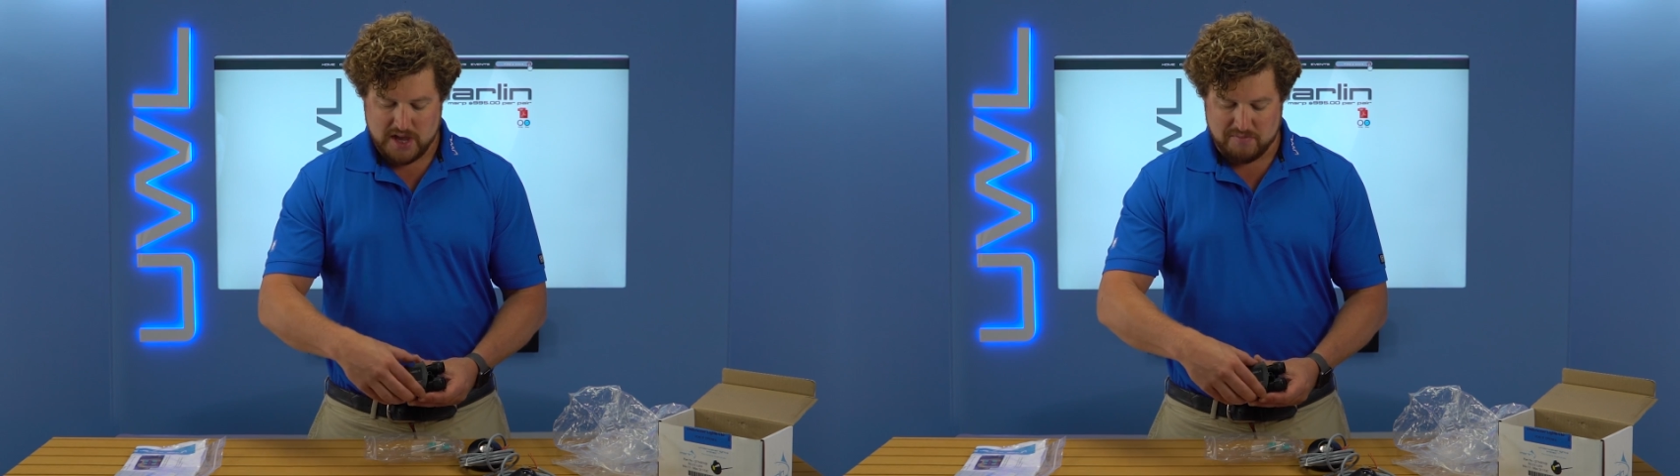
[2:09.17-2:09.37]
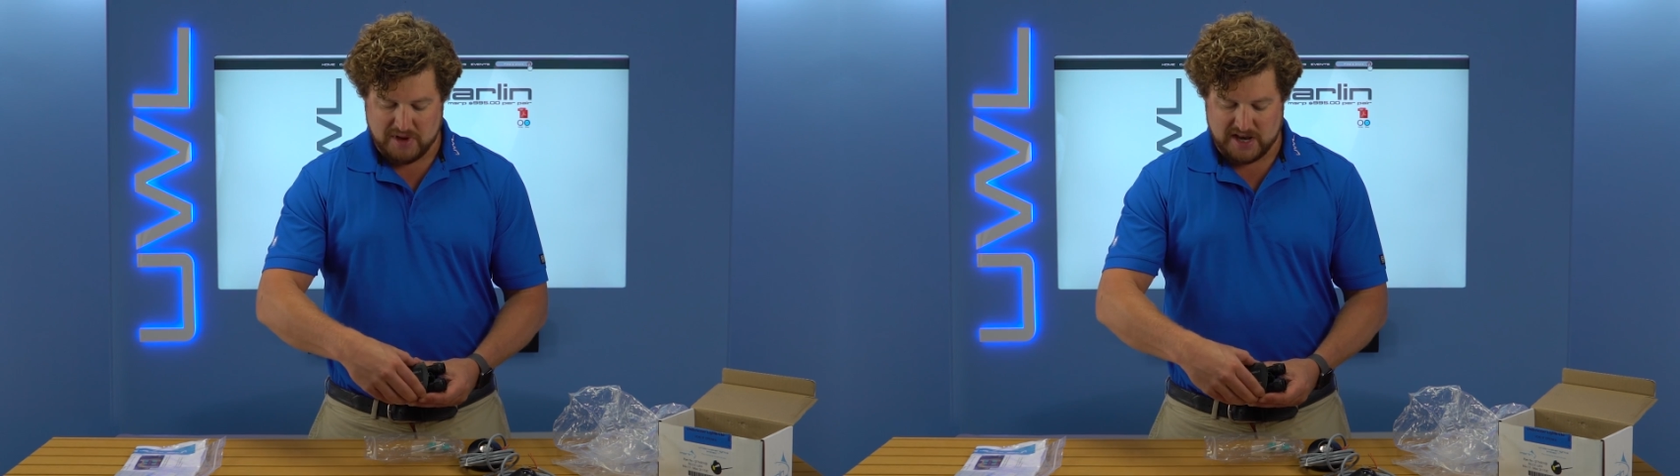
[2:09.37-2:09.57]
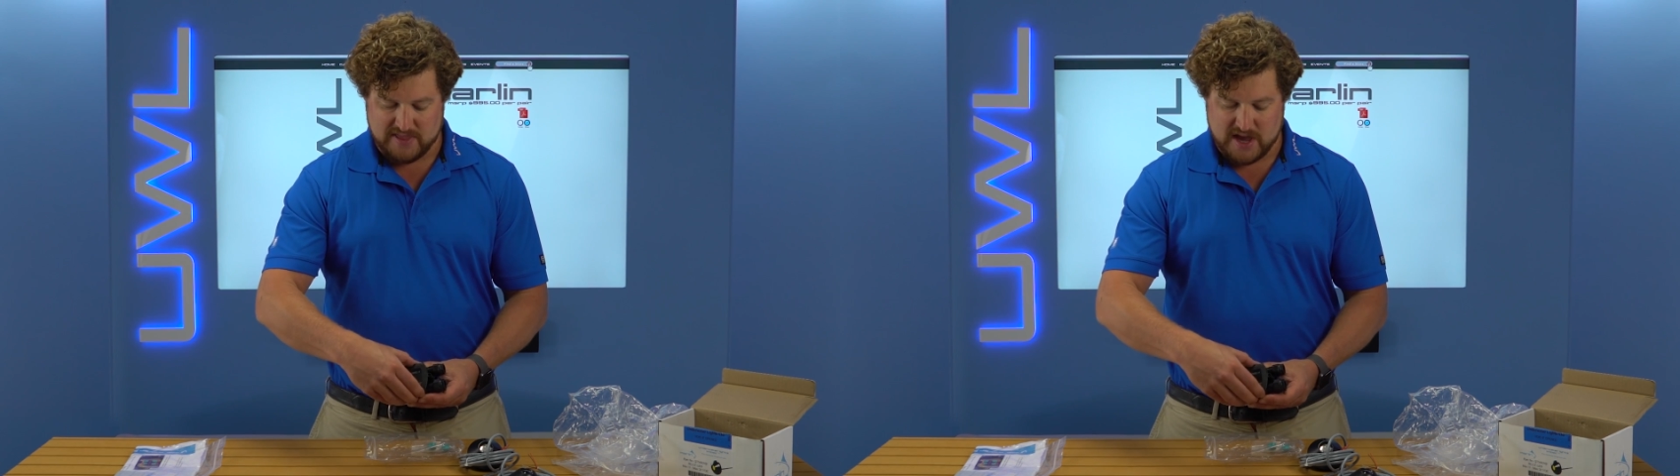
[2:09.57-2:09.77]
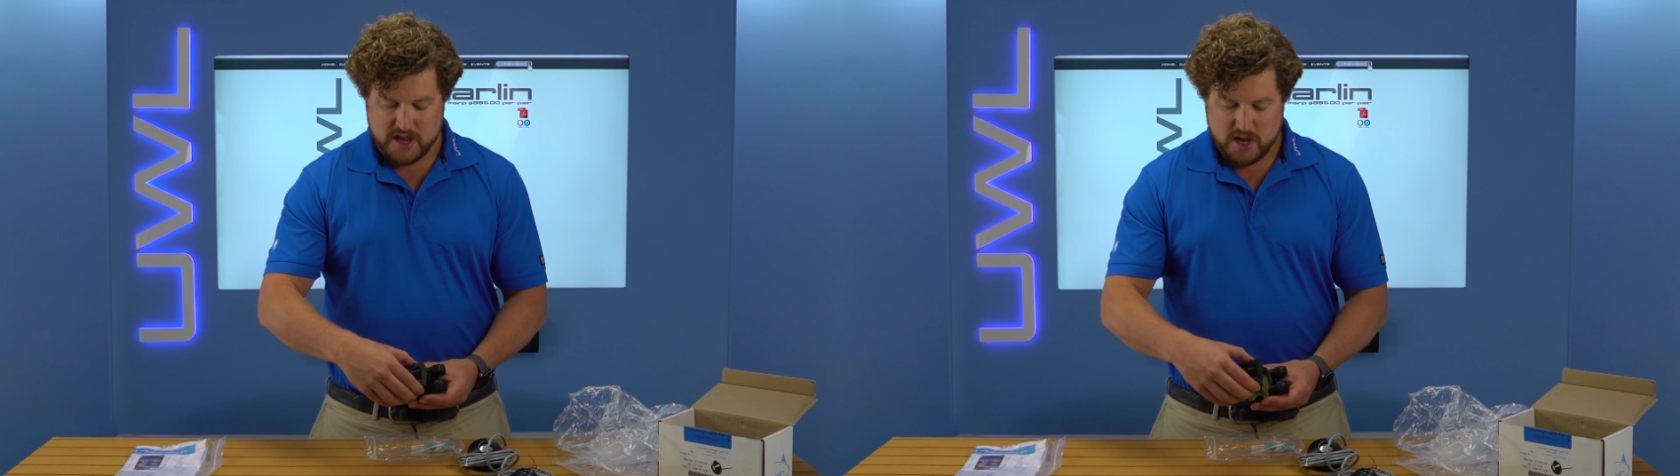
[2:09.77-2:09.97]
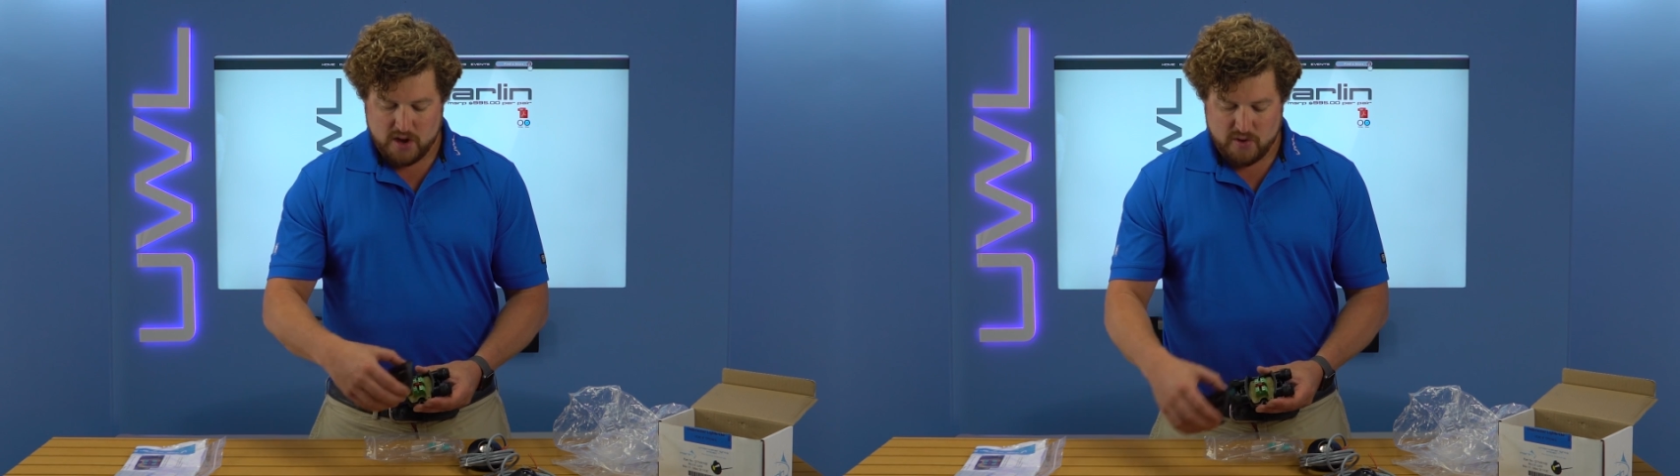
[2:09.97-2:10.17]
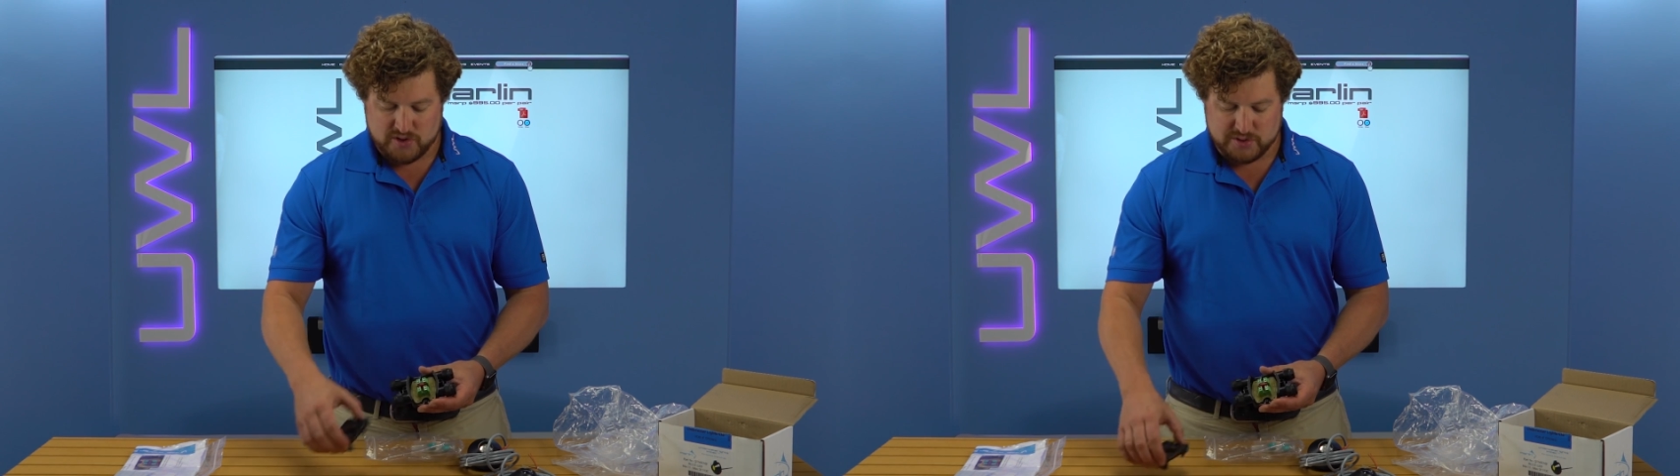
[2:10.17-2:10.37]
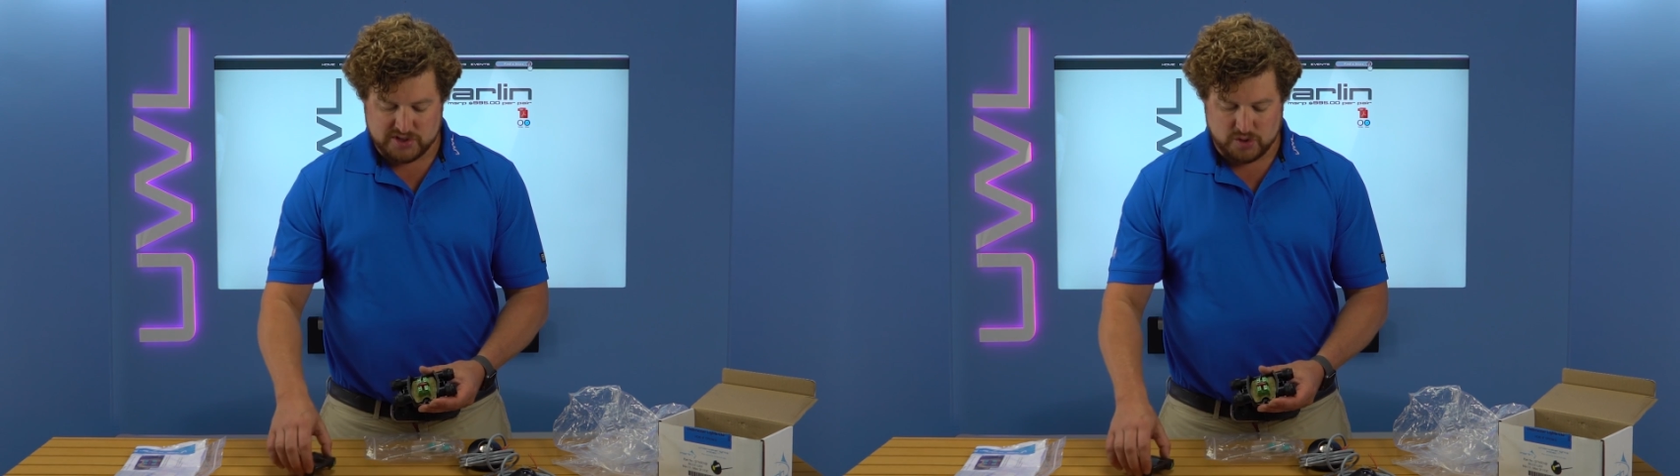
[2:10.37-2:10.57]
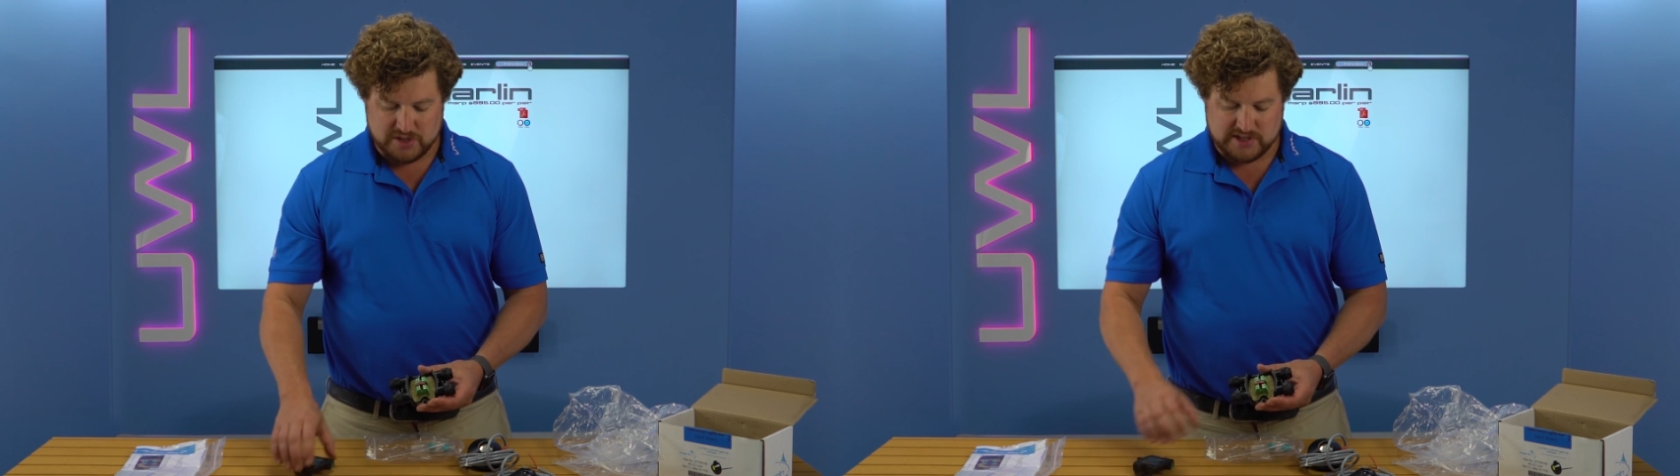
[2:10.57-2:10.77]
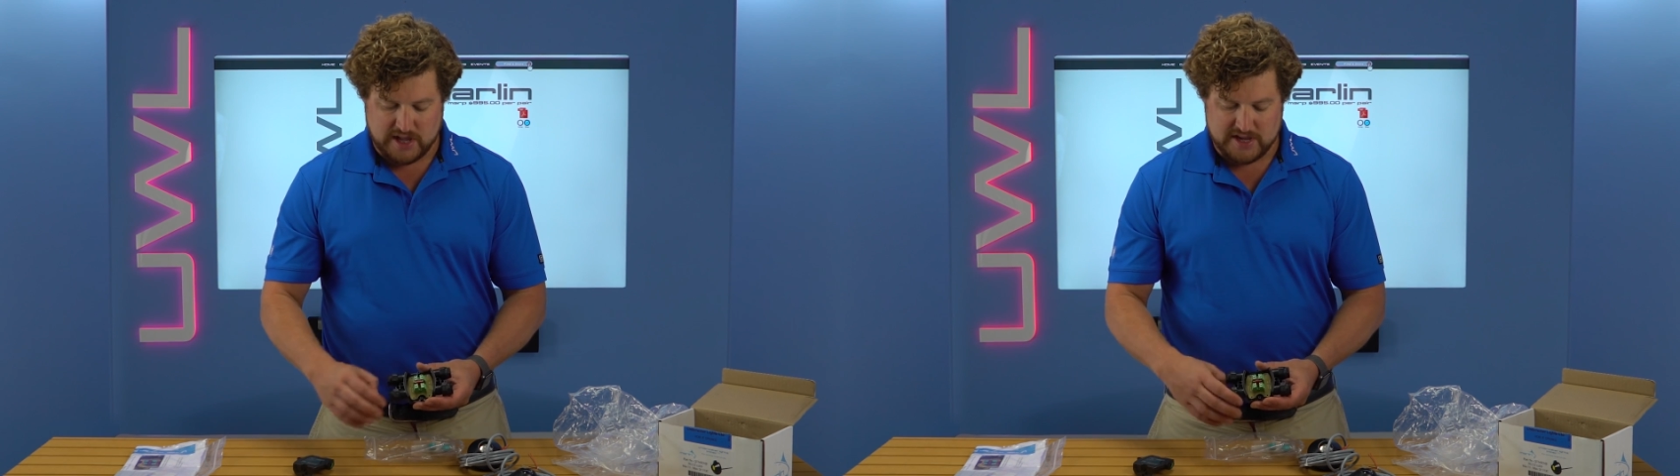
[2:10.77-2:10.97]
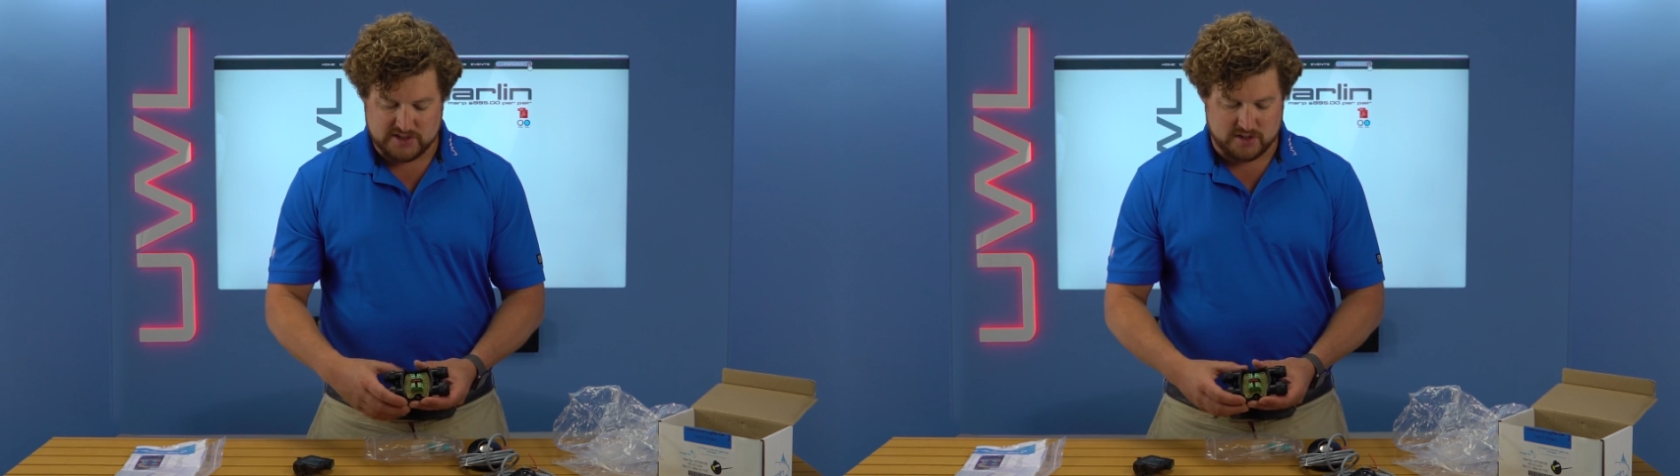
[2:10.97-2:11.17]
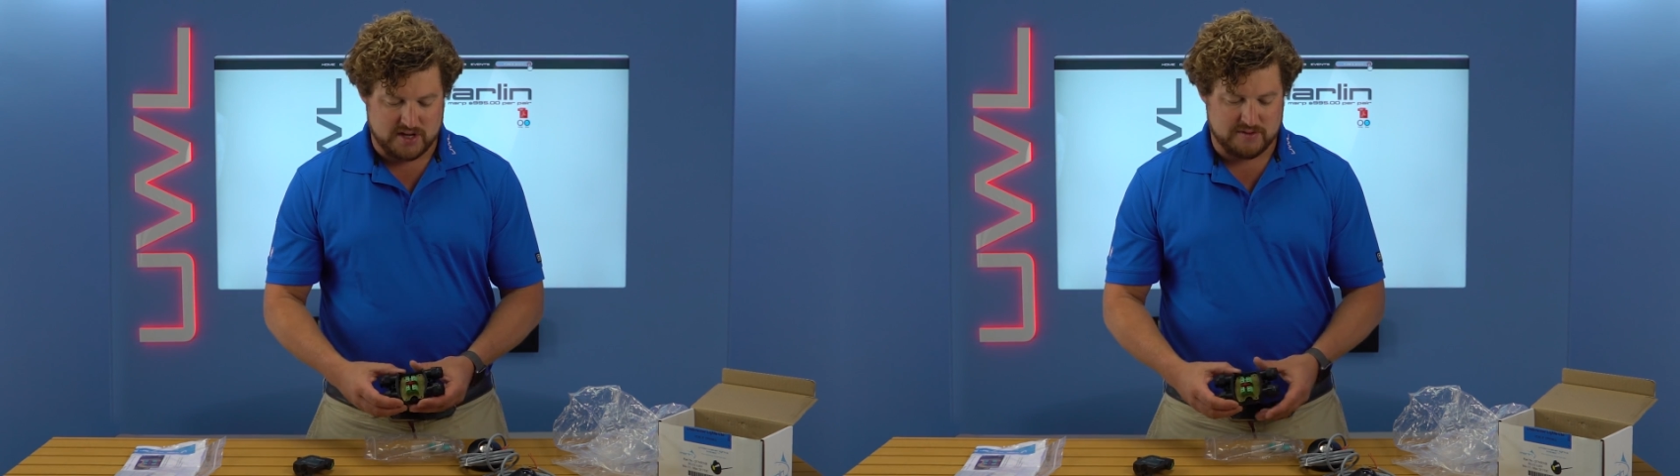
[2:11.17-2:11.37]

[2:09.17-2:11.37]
meaning that to install these lights